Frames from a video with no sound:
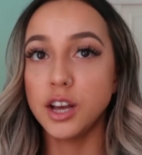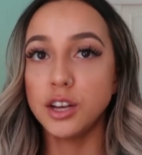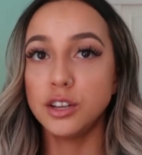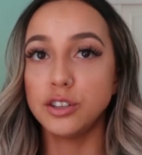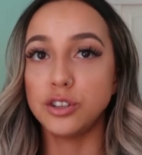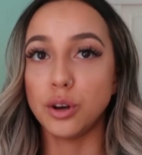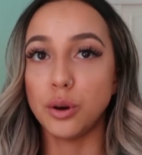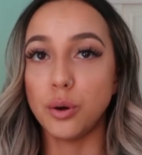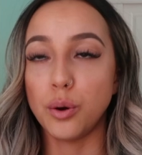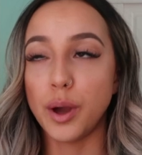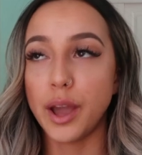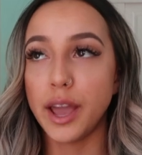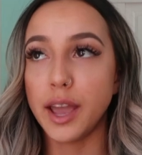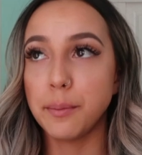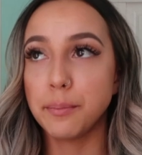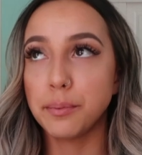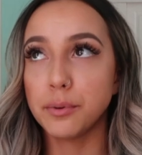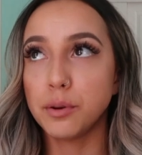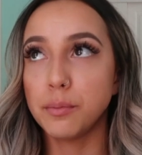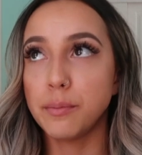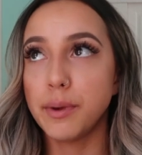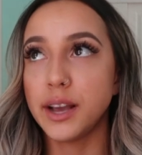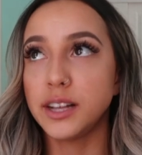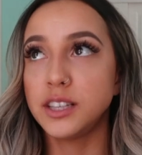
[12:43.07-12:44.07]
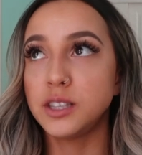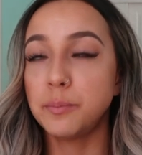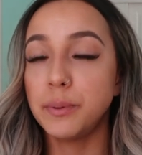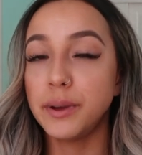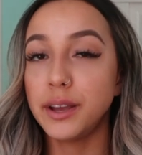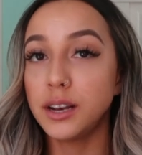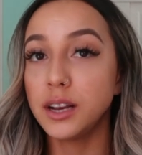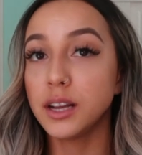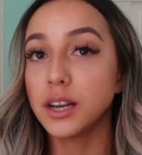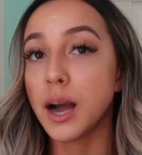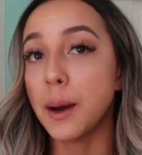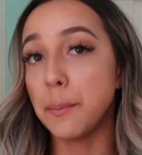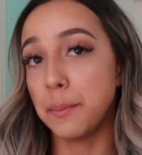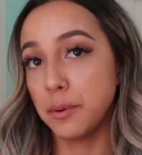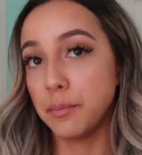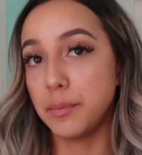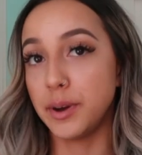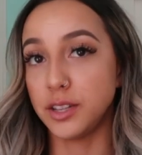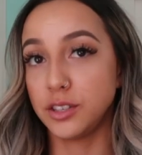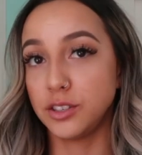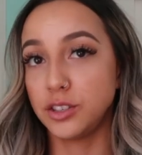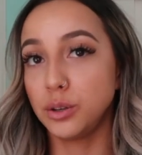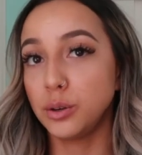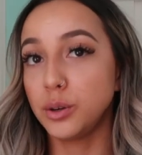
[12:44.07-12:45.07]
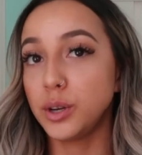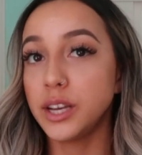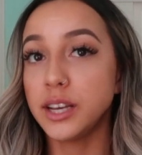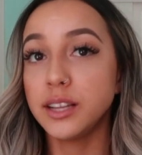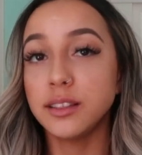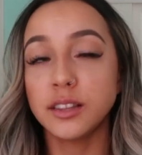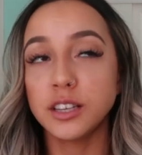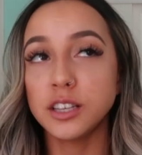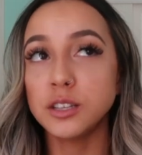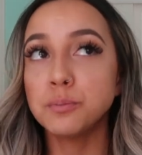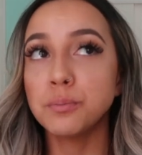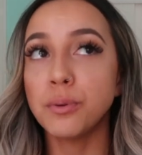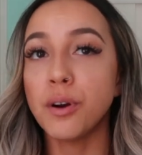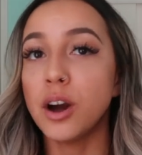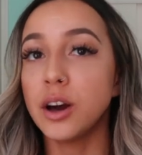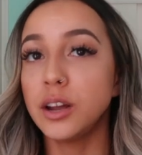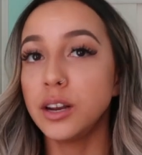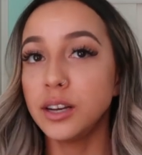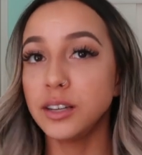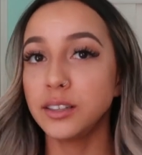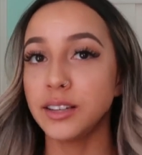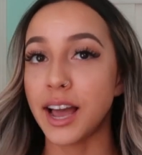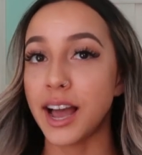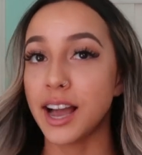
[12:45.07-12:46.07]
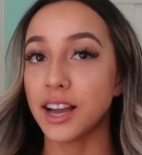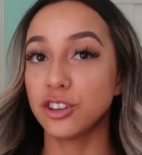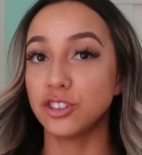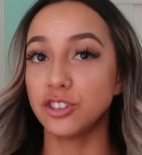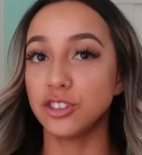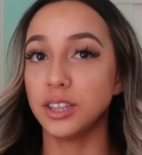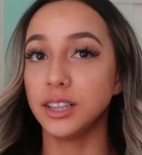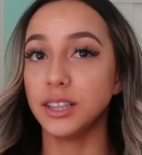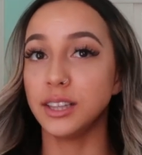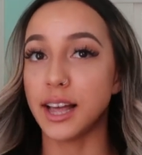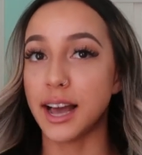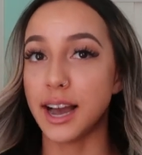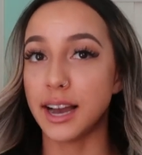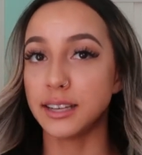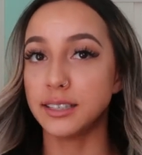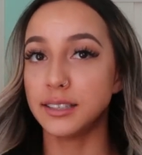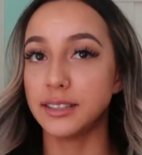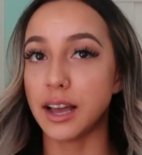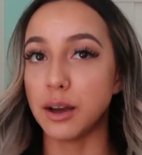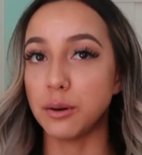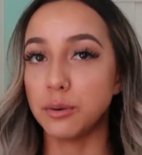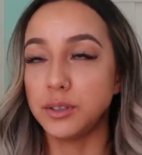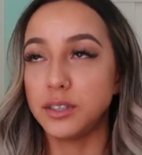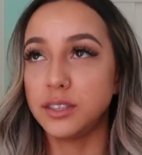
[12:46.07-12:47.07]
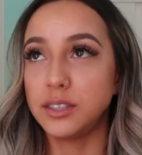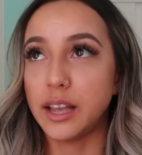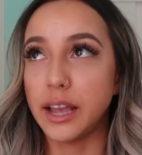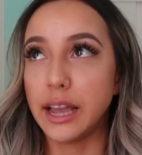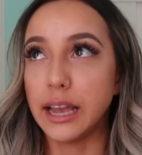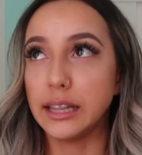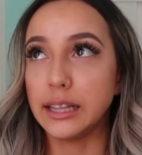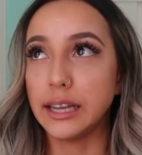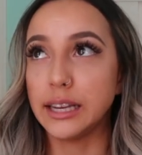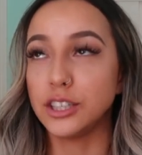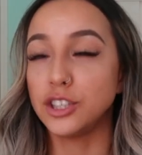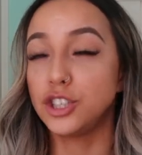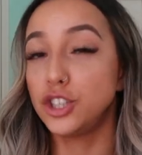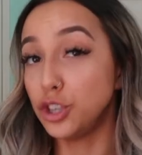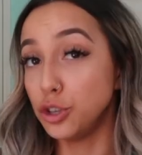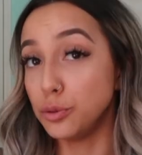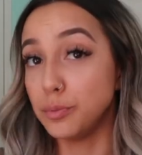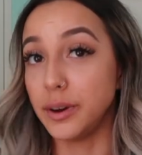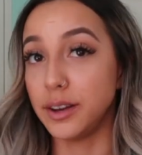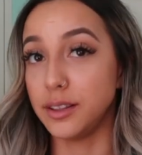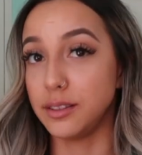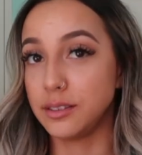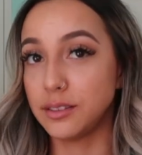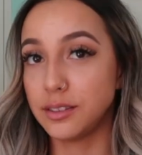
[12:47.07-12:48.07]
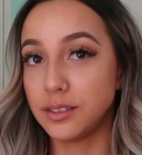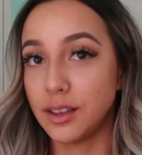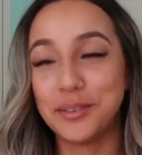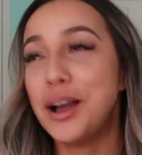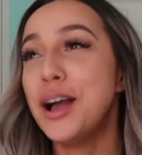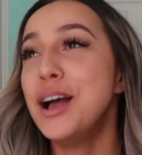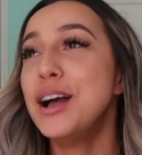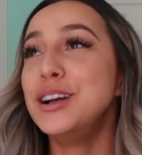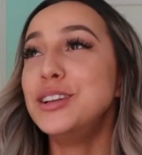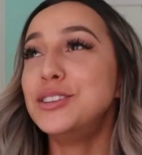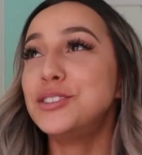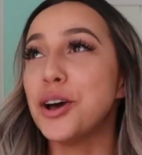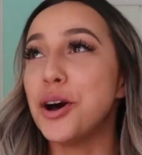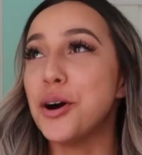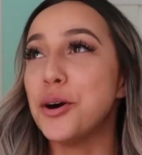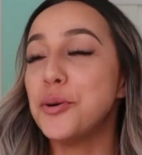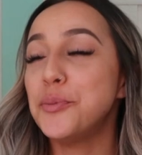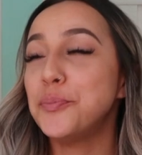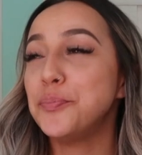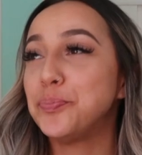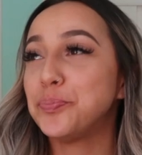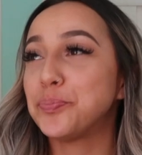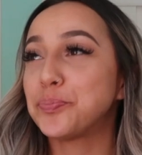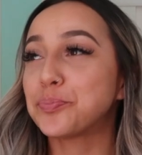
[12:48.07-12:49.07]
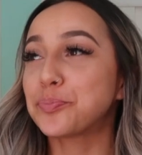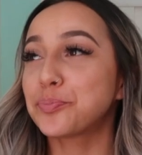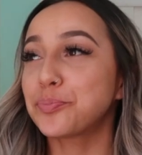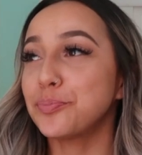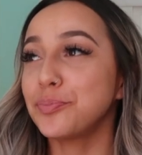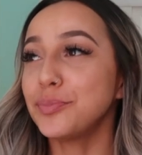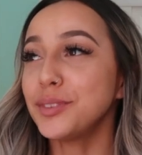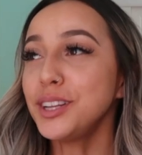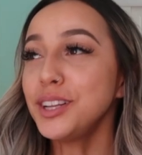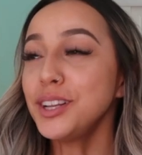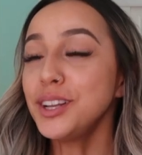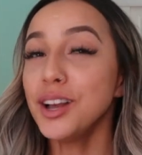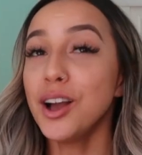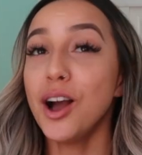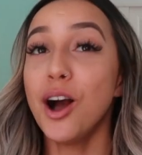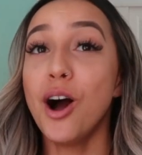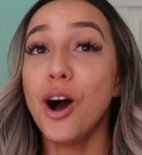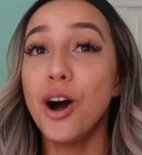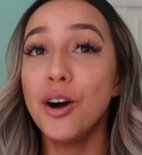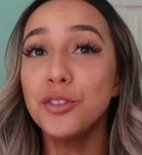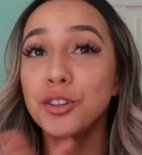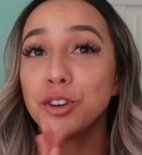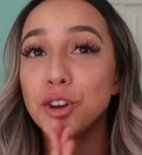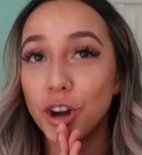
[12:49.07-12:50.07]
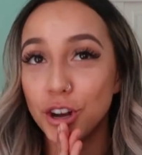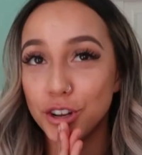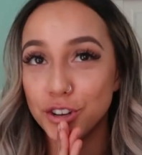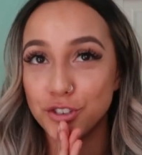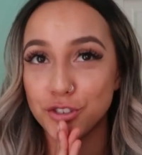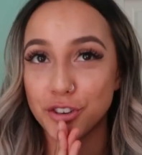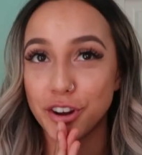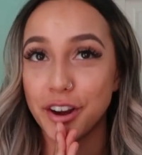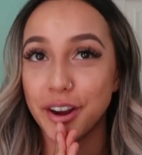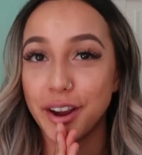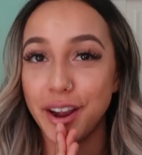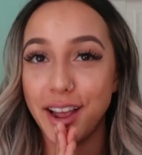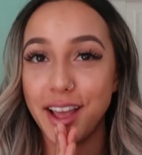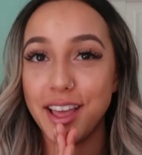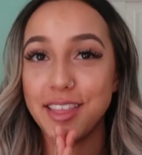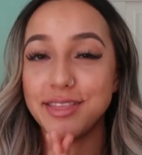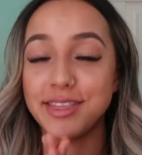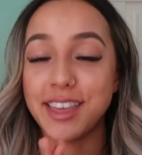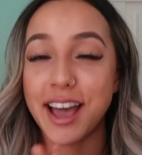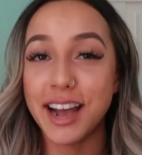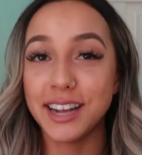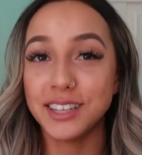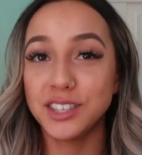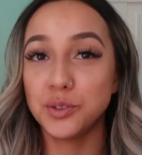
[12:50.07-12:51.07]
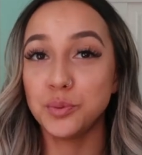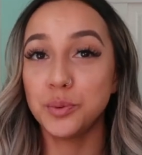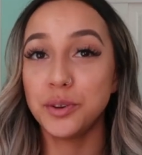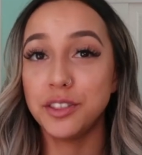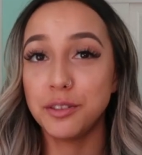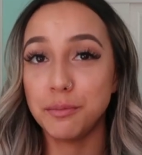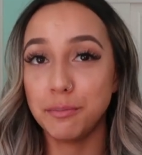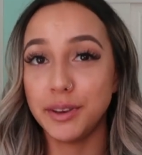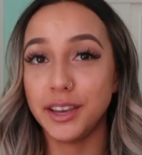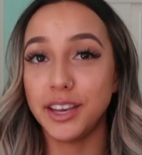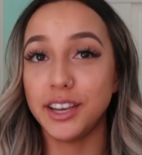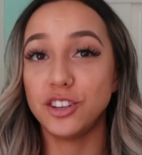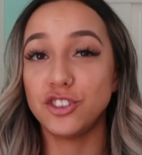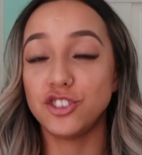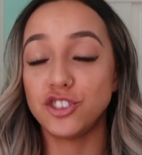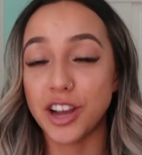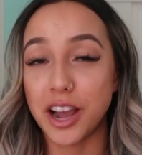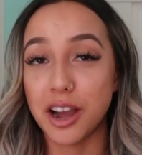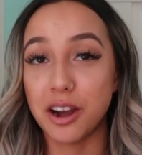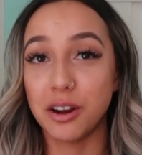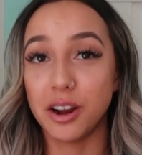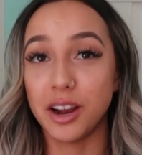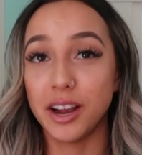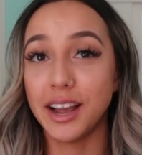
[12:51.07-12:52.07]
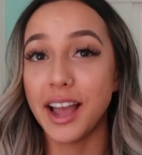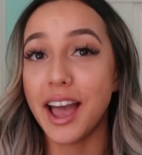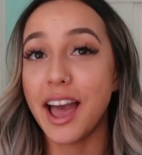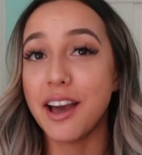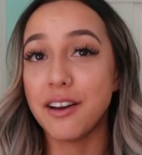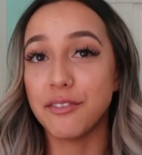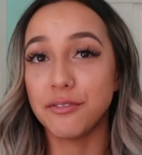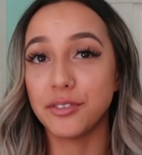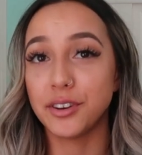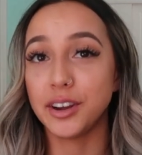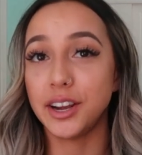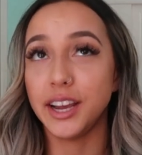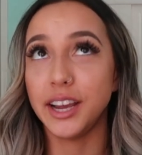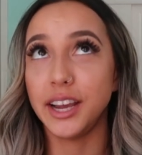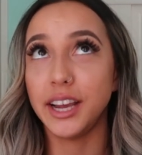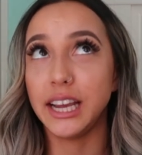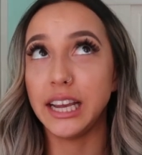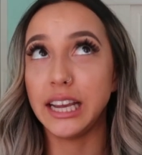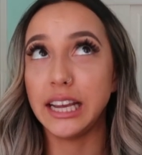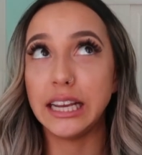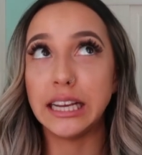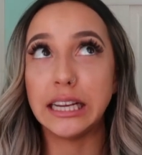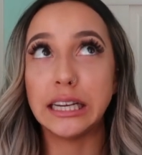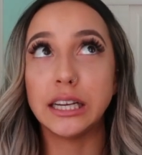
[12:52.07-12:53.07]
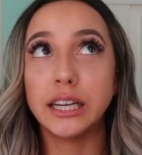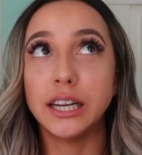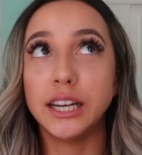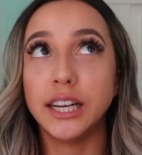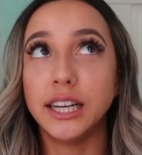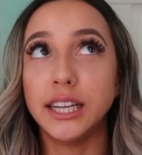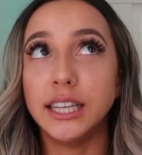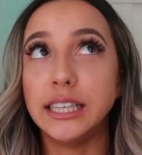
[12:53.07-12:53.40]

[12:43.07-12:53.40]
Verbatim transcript: So April, it's been a couple months. So this product actually lasts, I would say like two months. So on the contrary, that's with me showering every,